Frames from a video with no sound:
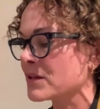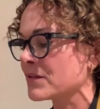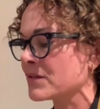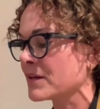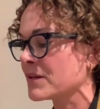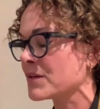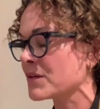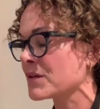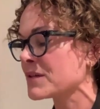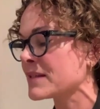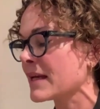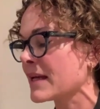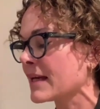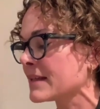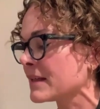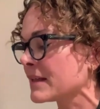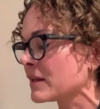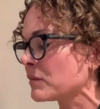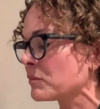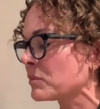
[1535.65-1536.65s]
of
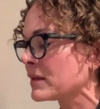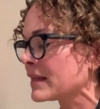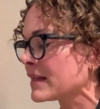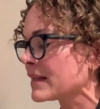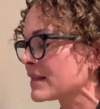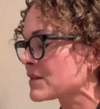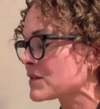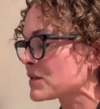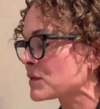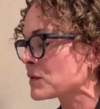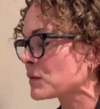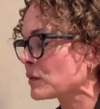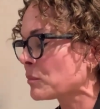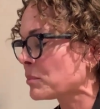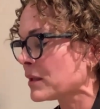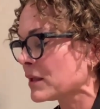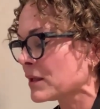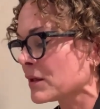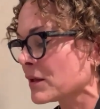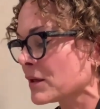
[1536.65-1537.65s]
understanding begins to
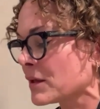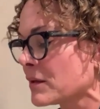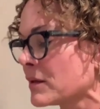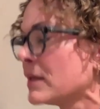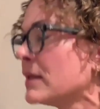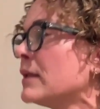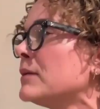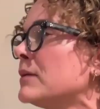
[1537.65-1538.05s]
appear